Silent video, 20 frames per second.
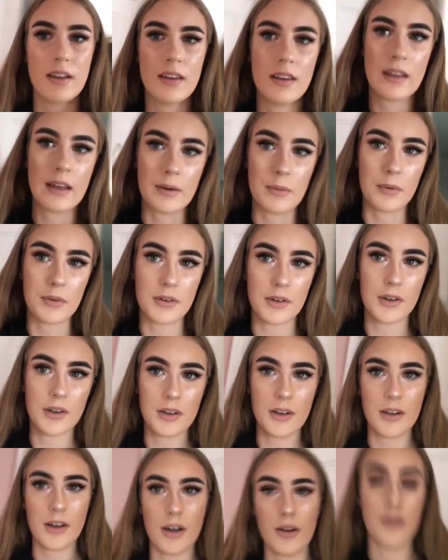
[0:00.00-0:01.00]
There we go,
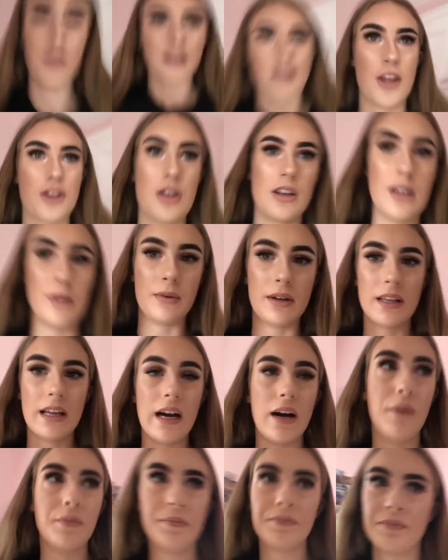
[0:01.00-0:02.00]
all finished. Anyway
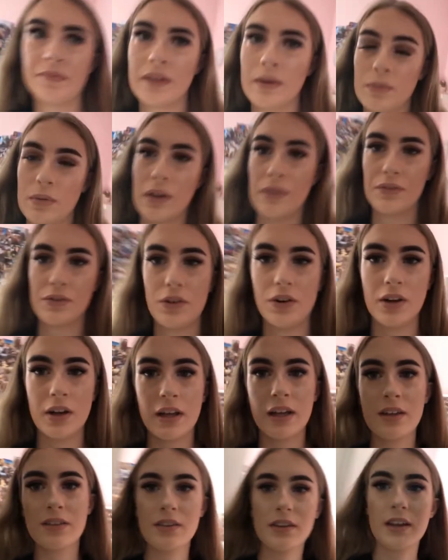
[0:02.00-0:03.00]
now, I'm going to go
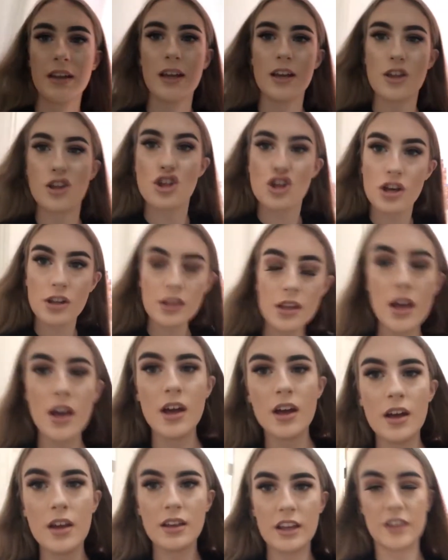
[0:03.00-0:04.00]
into the kitchen.
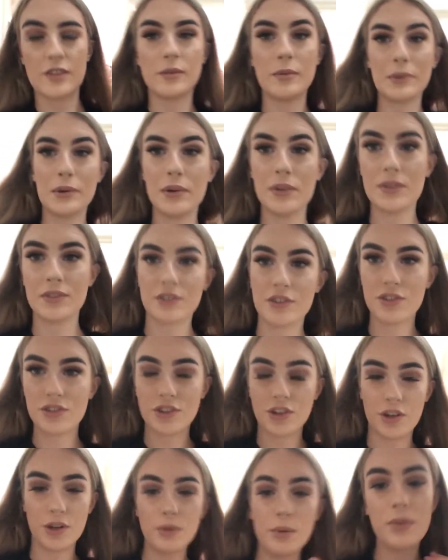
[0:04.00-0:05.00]
That's what I'm going to
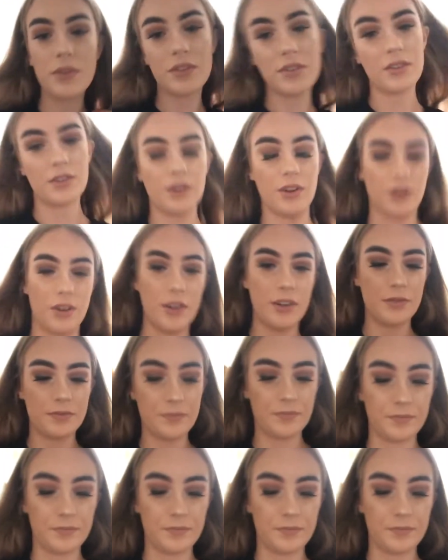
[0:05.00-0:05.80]
do, so...